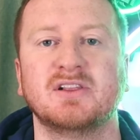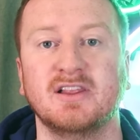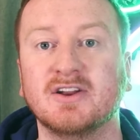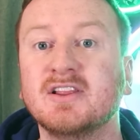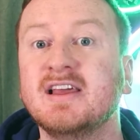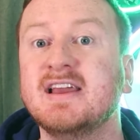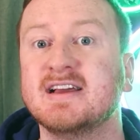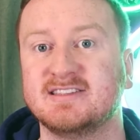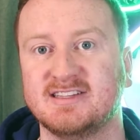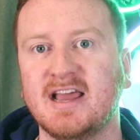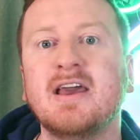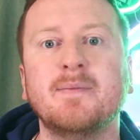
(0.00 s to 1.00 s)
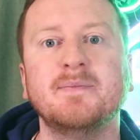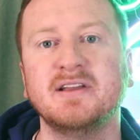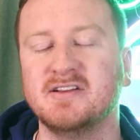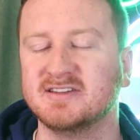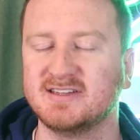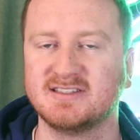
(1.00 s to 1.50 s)
Clearly, it's him
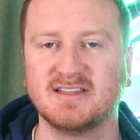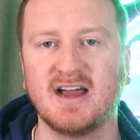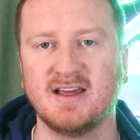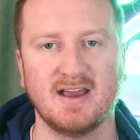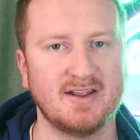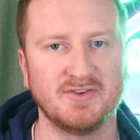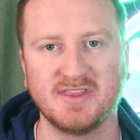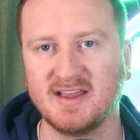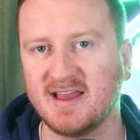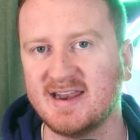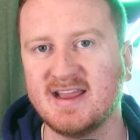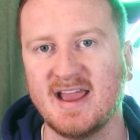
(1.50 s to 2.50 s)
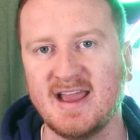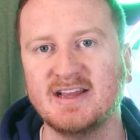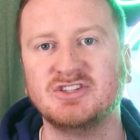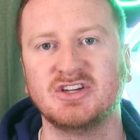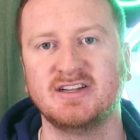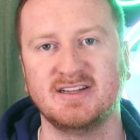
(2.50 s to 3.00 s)
because it's not, I don't think any
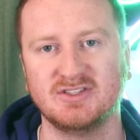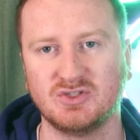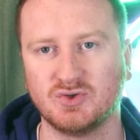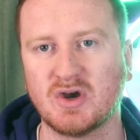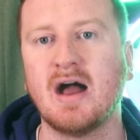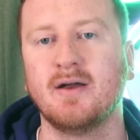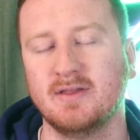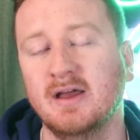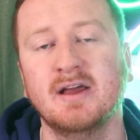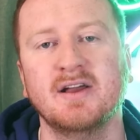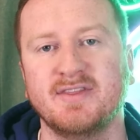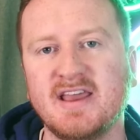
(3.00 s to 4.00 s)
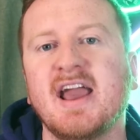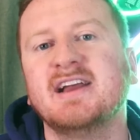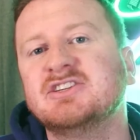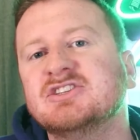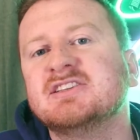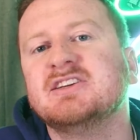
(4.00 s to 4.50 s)
agent is the
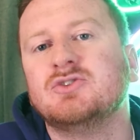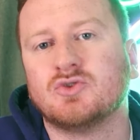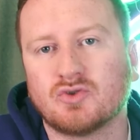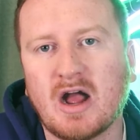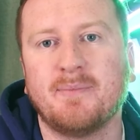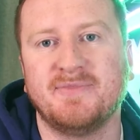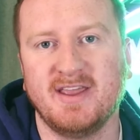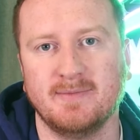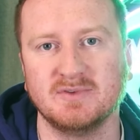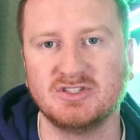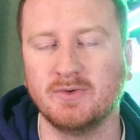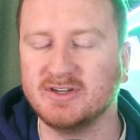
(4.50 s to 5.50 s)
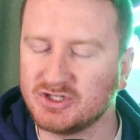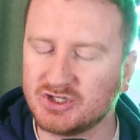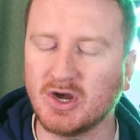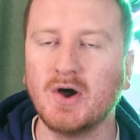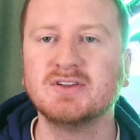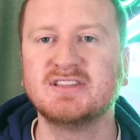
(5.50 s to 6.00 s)
agency dropped him. So it
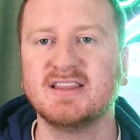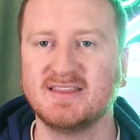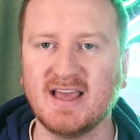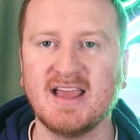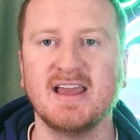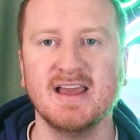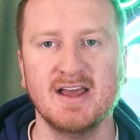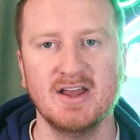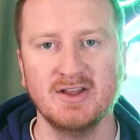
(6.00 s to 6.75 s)
shows that they